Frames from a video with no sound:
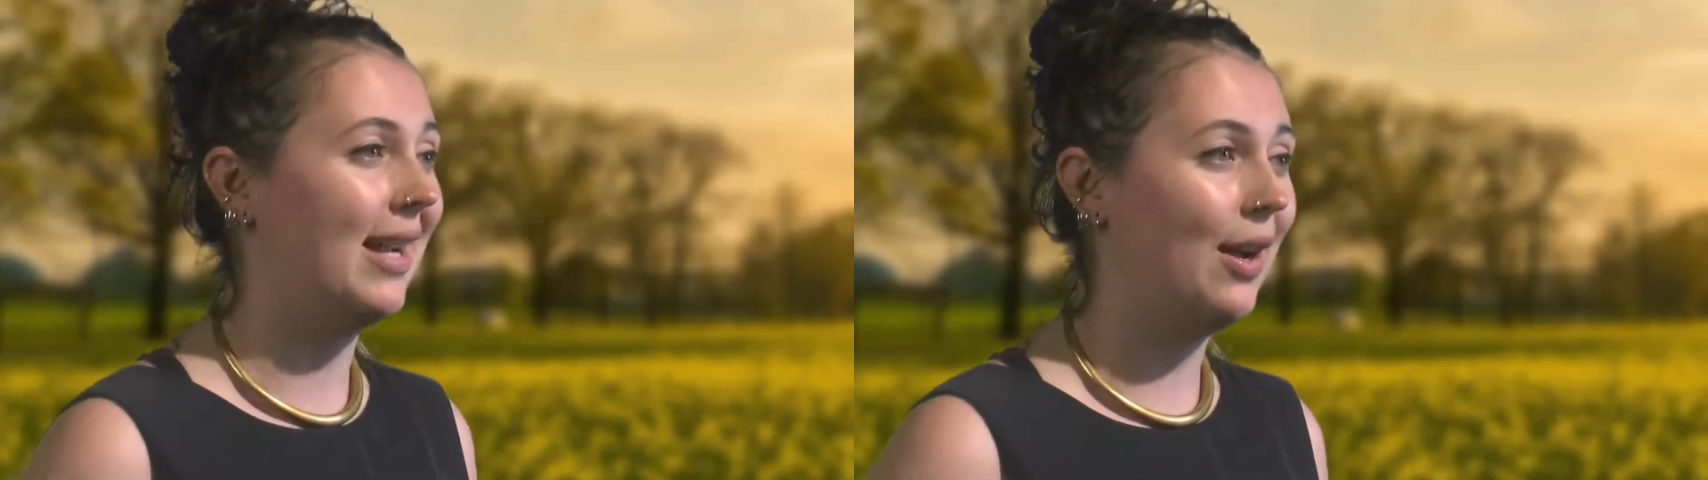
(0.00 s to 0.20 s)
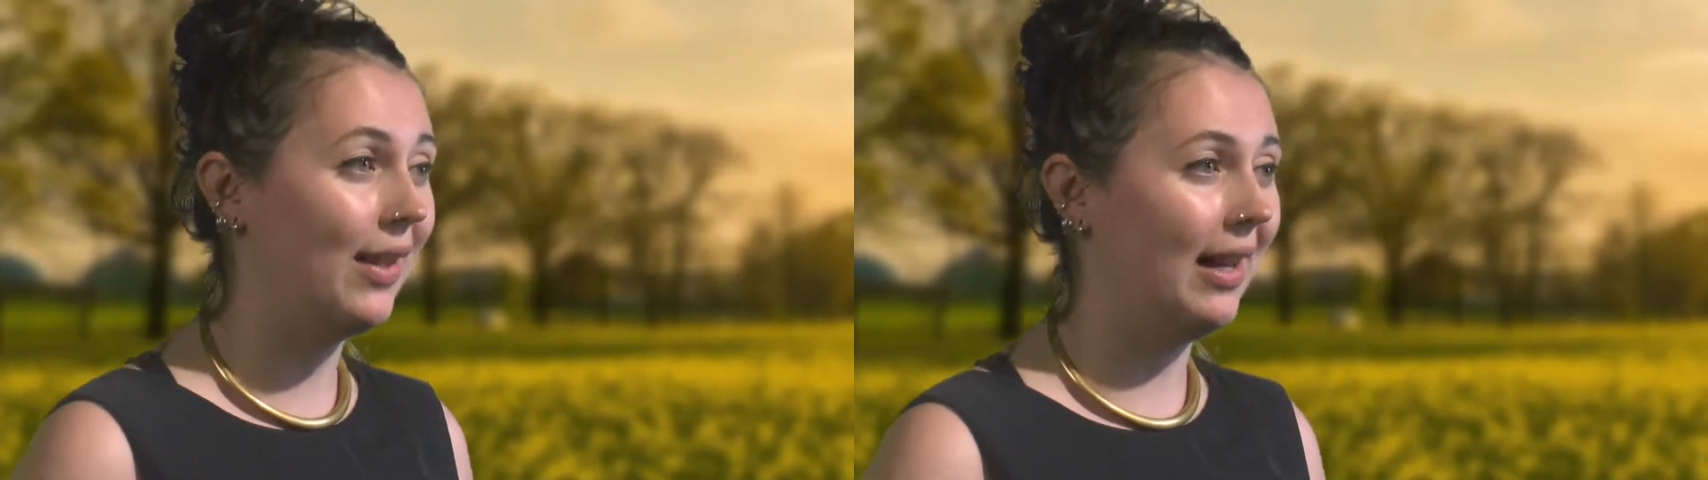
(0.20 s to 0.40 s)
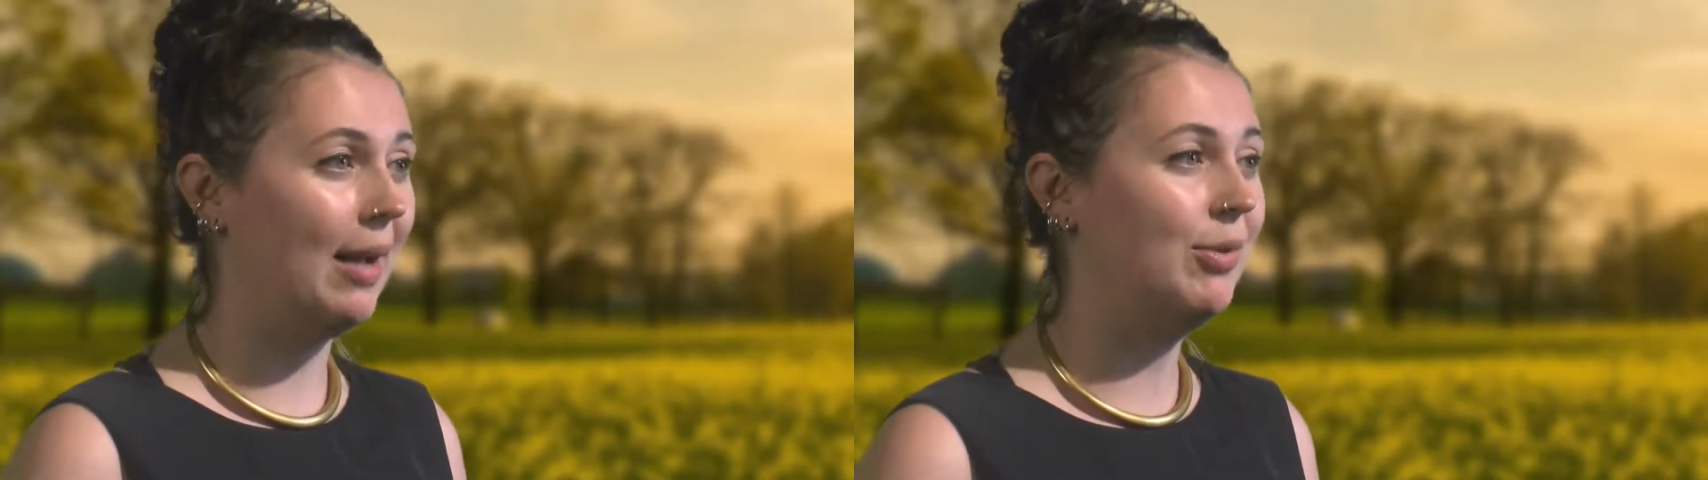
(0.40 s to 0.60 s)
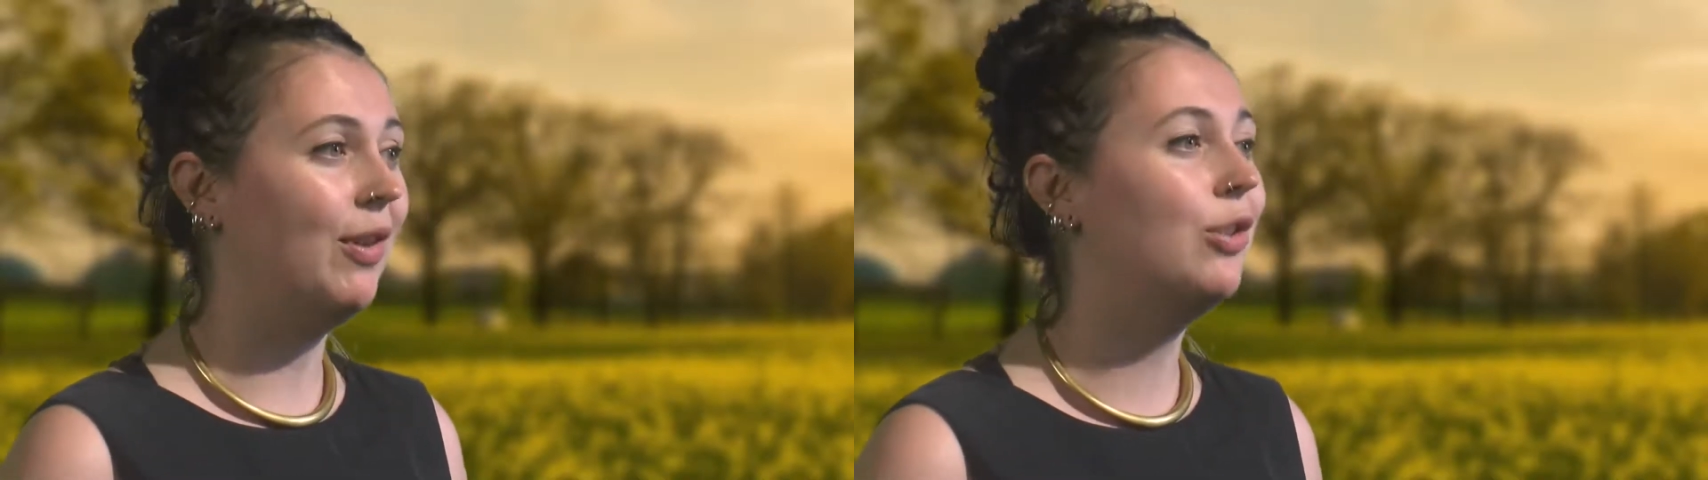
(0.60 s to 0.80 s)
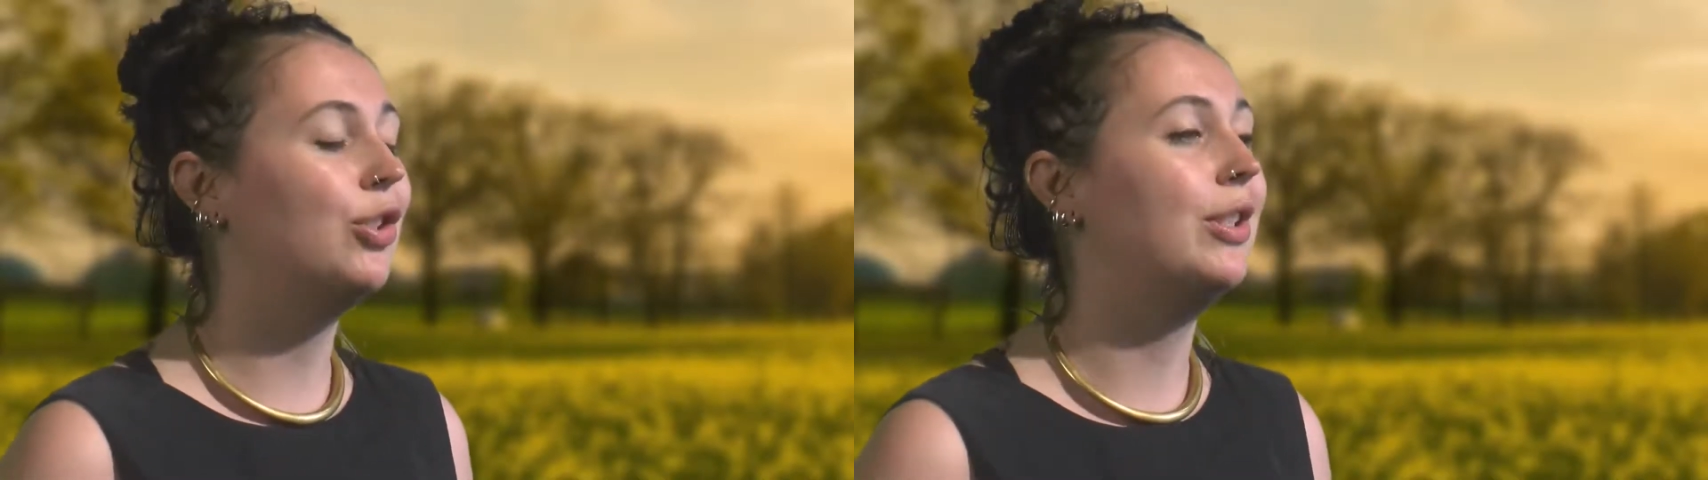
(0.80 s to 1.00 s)
to how their labs
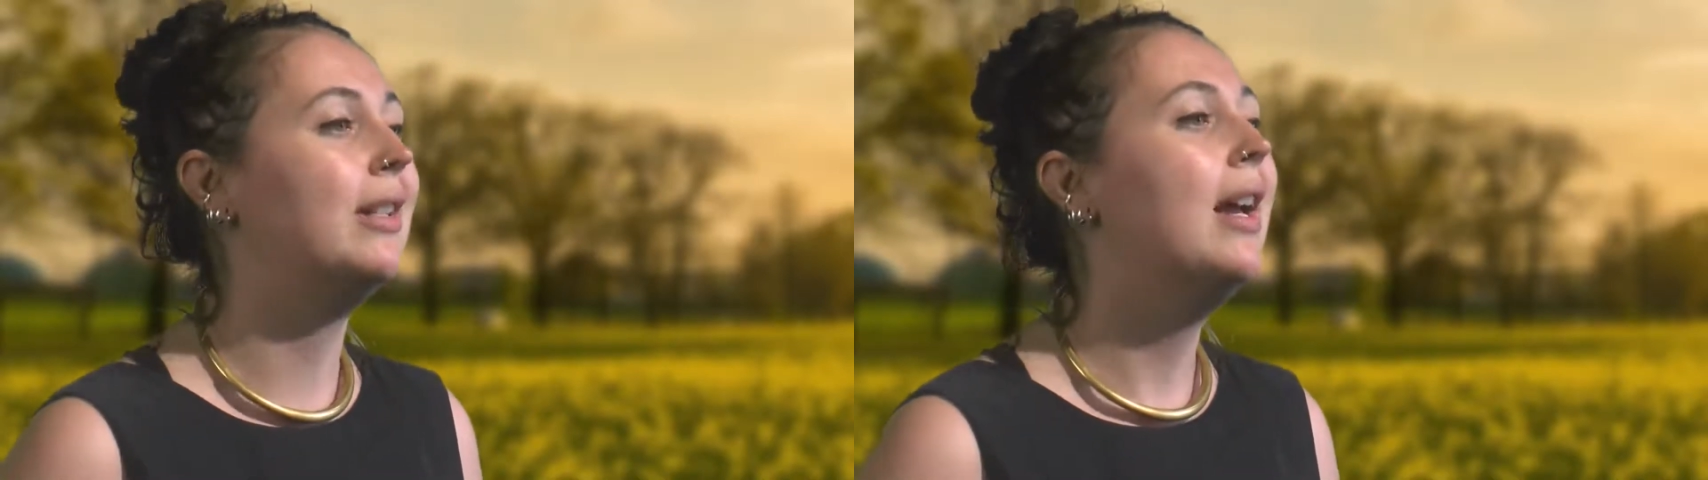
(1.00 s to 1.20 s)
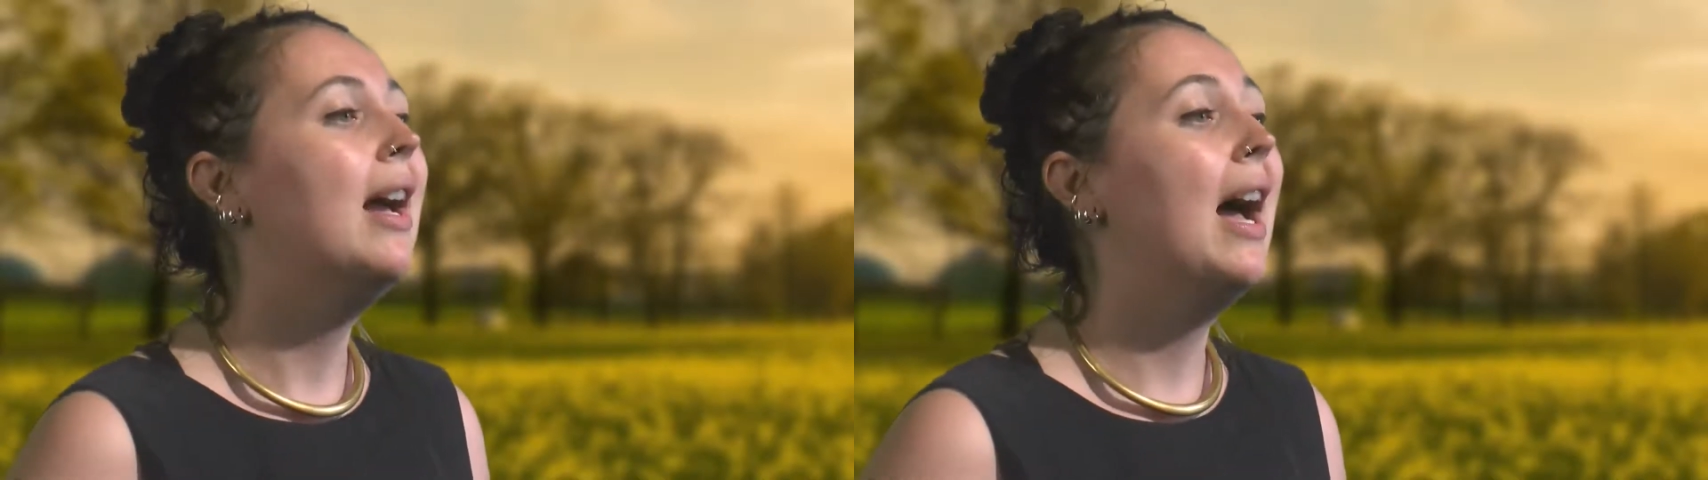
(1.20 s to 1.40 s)
function